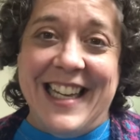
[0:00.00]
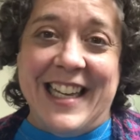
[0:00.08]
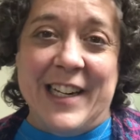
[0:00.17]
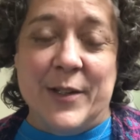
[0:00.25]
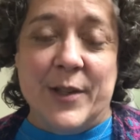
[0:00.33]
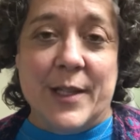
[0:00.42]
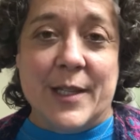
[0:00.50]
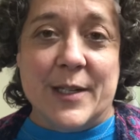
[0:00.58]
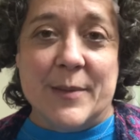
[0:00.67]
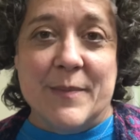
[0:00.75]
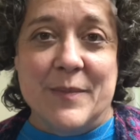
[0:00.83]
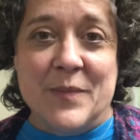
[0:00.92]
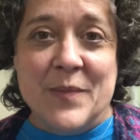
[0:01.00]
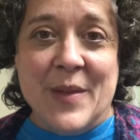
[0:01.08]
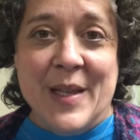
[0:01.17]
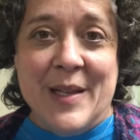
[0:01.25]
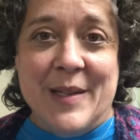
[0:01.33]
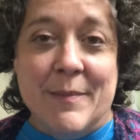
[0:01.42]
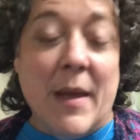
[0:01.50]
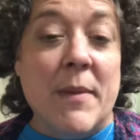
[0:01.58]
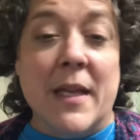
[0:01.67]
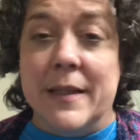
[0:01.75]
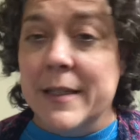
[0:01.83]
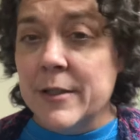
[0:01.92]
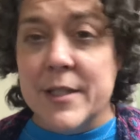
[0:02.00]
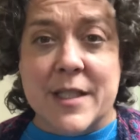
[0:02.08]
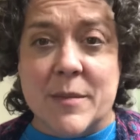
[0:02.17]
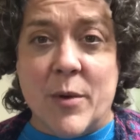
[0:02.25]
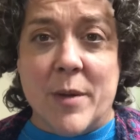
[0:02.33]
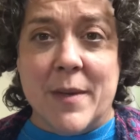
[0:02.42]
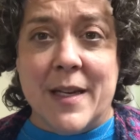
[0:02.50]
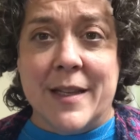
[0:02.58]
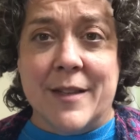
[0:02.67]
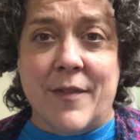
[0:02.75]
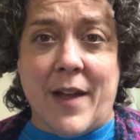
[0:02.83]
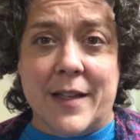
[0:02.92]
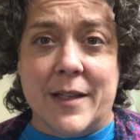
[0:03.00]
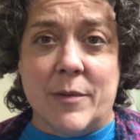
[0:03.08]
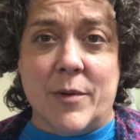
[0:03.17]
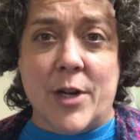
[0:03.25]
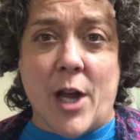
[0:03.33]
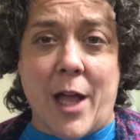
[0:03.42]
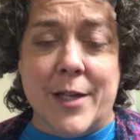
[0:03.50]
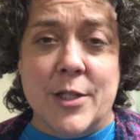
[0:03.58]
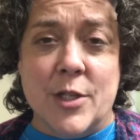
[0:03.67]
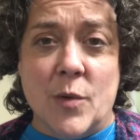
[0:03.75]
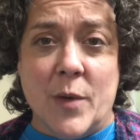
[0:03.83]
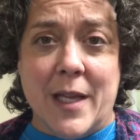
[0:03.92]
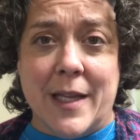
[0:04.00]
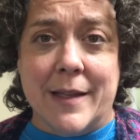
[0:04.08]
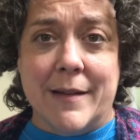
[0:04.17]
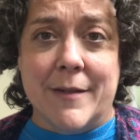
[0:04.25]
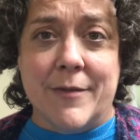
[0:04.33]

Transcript: I know that there may be a little disappointment in the fact that we're not doing